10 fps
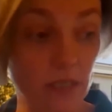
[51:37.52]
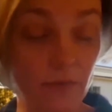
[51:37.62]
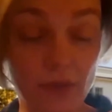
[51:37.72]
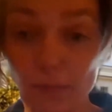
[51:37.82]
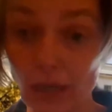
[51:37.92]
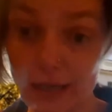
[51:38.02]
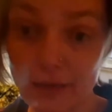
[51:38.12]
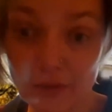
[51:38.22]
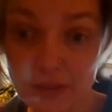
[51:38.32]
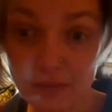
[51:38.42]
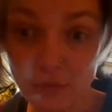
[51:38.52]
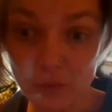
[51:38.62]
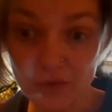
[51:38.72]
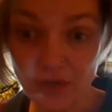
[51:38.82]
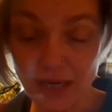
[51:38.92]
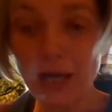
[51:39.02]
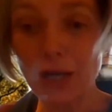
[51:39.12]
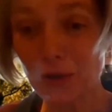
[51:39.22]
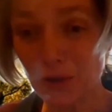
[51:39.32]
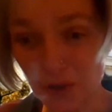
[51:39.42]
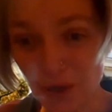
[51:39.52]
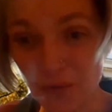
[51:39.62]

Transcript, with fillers: because of their belief in a small state, I could